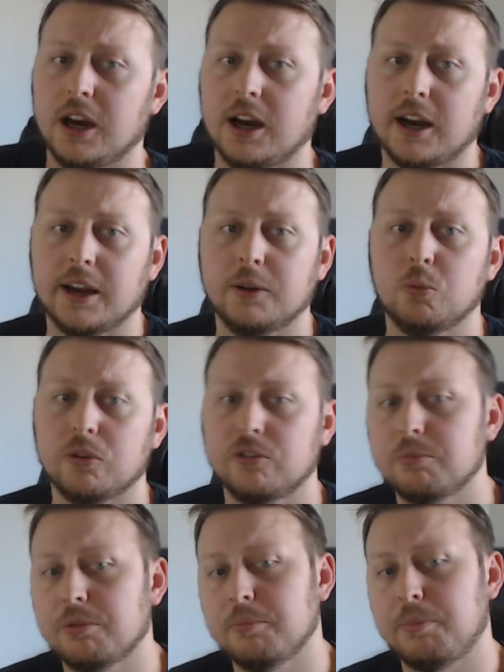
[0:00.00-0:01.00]
I
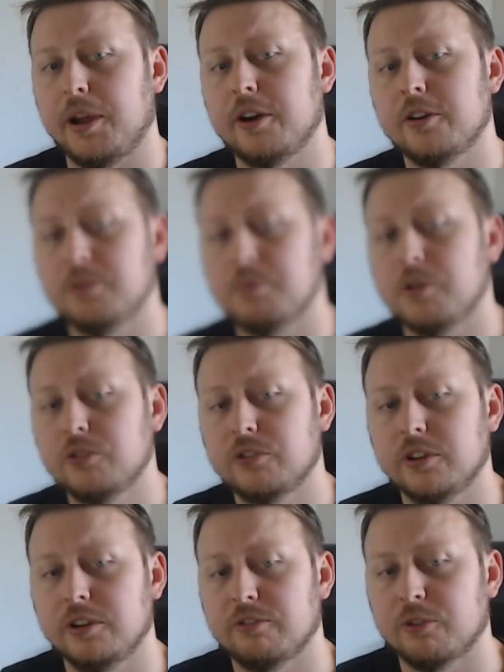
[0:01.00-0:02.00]
wasn't prepared
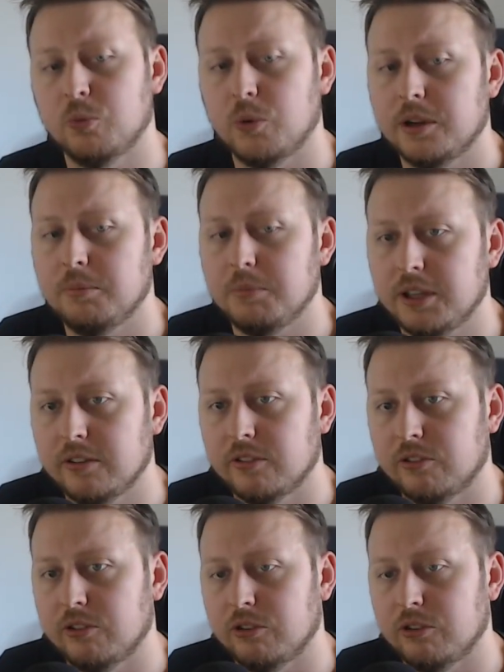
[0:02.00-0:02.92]
emotionally for what it means